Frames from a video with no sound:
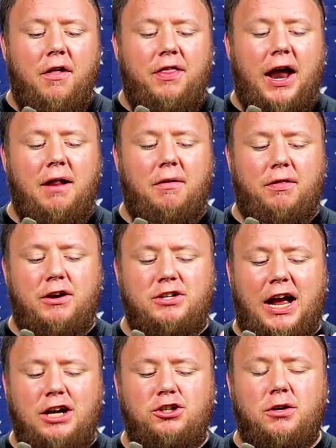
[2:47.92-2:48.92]
That
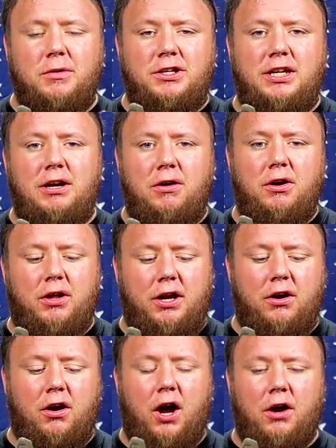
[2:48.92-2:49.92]
there's extra material
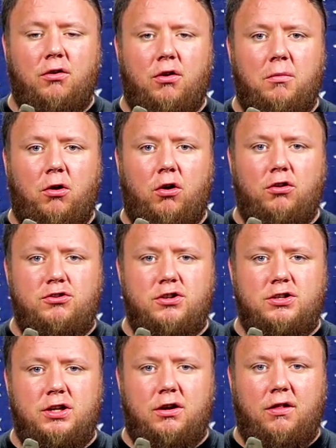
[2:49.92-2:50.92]
here on normal
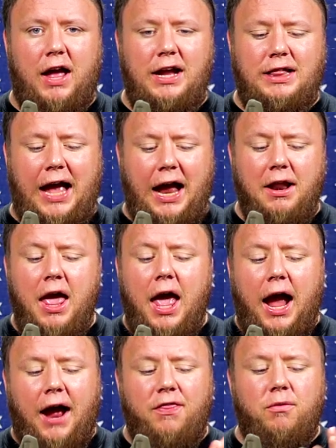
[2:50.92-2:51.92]
holsters that are like that.
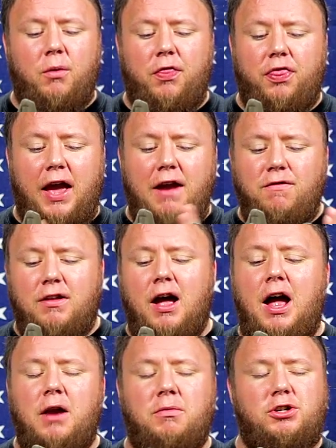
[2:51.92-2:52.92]
And what they've
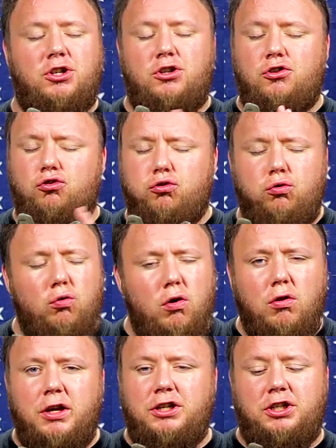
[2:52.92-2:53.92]
done, which is
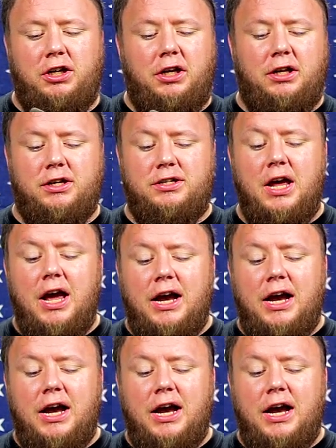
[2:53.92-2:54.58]
truly genius,